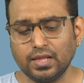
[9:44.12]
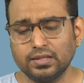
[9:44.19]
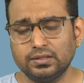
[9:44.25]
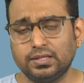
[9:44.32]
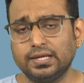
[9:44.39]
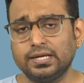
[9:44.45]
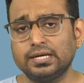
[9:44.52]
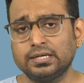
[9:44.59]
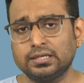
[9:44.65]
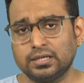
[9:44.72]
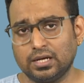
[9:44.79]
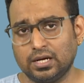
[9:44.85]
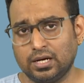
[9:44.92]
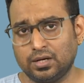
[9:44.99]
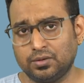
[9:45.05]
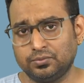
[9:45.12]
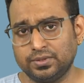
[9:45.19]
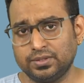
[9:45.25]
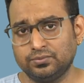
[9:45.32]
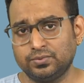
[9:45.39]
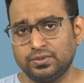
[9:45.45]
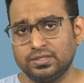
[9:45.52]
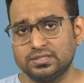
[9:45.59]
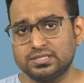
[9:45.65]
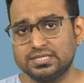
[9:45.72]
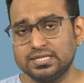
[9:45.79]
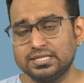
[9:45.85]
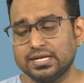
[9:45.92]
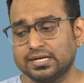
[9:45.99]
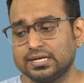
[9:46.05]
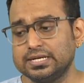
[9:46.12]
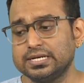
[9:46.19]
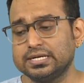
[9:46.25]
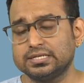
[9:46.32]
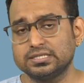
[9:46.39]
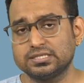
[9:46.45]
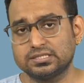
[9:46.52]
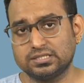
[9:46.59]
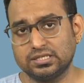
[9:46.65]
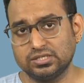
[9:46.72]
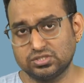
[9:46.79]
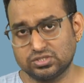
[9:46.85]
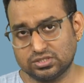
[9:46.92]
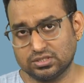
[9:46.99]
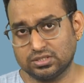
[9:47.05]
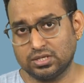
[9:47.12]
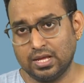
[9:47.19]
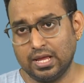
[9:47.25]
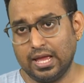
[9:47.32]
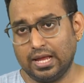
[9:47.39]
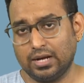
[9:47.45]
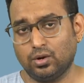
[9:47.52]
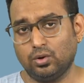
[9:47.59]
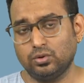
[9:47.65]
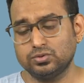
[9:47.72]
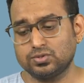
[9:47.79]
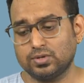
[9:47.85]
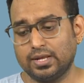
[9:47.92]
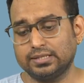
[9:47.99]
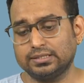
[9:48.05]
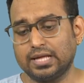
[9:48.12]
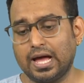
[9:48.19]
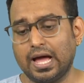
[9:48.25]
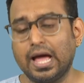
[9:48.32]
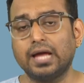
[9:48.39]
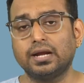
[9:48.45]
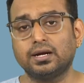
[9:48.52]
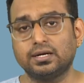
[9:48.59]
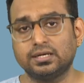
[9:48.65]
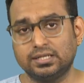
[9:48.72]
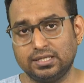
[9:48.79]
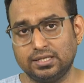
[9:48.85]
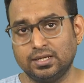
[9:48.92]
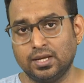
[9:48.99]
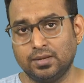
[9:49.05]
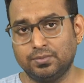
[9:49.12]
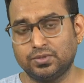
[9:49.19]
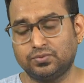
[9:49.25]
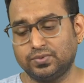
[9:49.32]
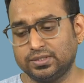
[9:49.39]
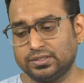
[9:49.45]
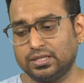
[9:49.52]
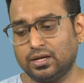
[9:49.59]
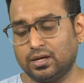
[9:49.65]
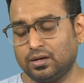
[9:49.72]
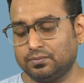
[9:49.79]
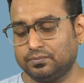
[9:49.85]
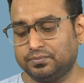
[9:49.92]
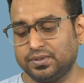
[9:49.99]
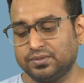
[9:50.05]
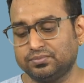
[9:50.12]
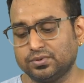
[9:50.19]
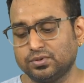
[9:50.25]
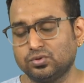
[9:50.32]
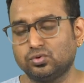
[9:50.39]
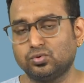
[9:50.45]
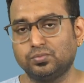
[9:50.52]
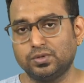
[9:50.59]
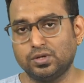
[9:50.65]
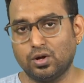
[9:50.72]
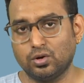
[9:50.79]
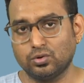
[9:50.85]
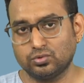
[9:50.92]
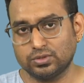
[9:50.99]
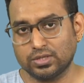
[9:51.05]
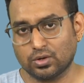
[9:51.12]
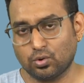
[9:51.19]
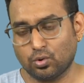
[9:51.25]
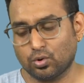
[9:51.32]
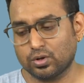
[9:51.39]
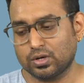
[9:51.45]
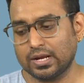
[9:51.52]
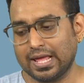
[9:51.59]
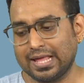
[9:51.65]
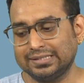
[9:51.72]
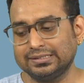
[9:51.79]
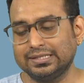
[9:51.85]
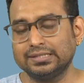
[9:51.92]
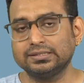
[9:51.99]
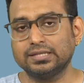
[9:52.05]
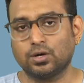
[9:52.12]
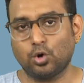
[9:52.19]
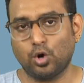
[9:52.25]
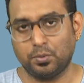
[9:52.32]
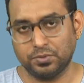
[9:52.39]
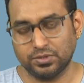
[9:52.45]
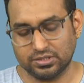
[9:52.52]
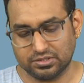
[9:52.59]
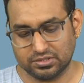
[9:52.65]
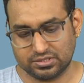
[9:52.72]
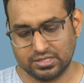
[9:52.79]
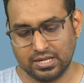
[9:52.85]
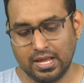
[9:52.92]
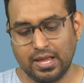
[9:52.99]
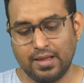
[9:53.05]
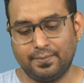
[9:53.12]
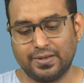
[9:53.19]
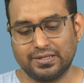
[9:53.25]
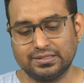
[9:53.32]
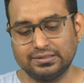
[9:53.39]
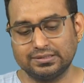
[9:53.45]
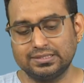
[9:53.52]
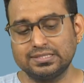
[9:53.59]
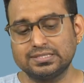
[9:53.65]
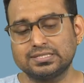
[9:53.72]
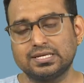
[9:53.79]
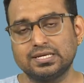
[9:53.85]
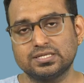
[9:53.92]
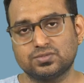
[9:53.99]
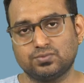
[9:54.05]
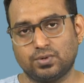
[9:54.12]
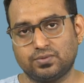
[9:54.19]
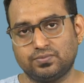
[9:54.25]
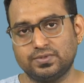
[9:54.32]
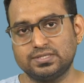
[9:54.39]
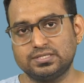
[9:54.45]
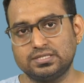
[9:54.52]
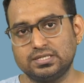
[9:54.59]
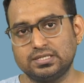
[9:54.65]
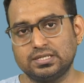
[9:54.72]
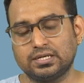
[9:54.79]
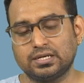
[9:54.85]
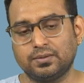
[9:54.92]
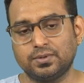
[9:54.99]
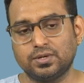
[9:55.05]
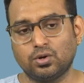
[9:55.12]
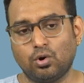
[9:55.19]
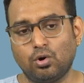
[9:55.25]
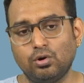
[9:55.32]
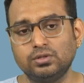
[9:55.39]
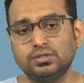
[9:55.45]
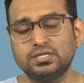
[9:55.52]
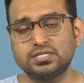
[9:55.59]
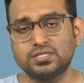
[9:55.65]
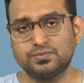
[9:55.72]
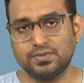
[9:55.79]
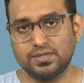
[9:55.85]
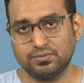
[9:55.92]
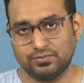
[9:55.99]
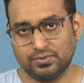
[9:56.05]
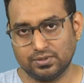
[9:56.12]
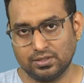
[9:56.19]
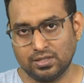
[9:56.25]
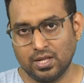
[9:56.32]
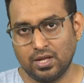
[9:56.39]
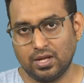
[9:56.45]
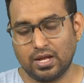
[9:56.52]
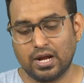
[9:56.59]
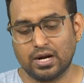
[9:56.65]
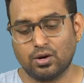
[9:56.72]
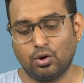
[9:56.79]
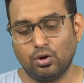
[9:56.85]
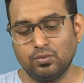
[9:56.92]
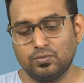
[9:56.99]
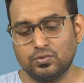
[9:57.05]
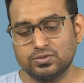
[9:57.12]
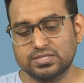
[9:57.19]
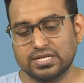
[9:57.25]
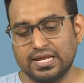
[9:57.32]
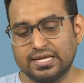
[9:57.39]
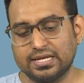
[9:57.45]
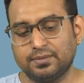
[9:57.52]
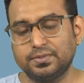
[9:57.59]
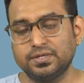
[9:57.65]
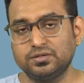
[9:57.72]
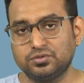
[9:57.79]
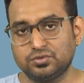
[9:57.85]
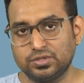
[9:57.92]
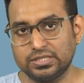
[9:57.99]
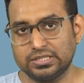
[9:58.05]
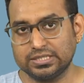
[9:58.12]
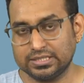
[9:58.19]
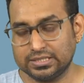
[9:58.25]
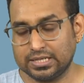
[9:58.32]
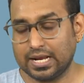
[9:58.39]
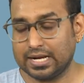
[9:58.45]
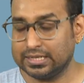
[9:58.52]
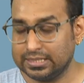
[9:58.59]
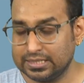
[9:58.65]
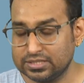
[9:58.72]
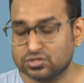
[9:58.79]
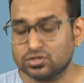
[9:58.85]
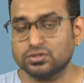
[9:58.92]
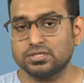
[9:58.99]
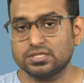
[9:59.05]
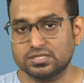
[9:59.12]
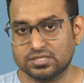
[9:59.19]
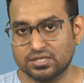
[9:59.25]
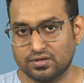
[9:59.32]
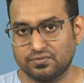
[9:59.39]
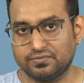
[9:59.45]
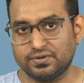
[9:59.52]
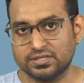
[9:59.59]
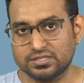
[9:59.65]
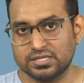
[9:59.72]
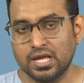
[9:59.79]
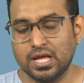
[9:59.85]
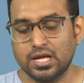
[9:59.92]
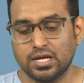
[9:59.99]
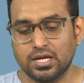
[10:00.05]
there uh, we, we see the clear distinction and also like the hierarchy between the people who belong to the court and then the commoners. But in this case what we see that I mean all these people are almost like I mean treated at least on the surface